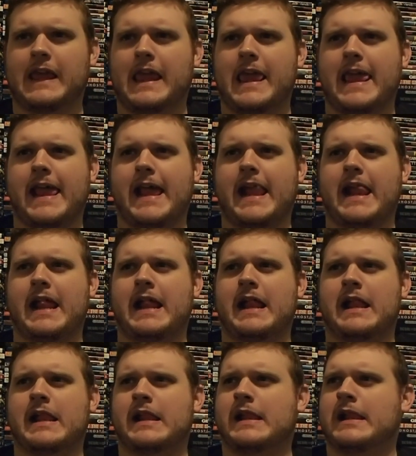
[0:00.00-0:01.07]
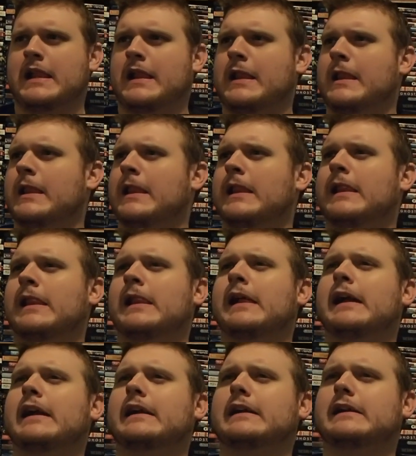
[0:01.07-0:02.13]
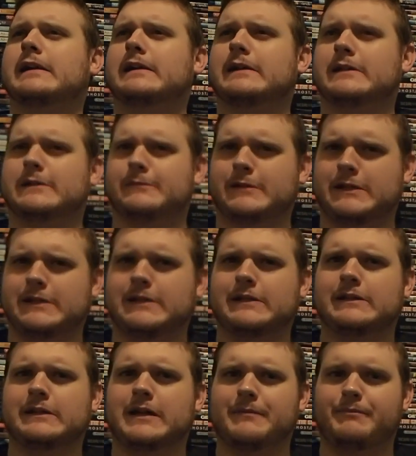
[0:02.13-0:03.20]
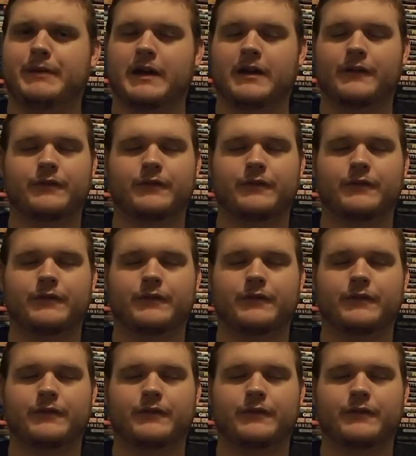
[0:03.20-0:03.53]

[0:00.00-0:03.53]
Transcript: that could have been done a lot better.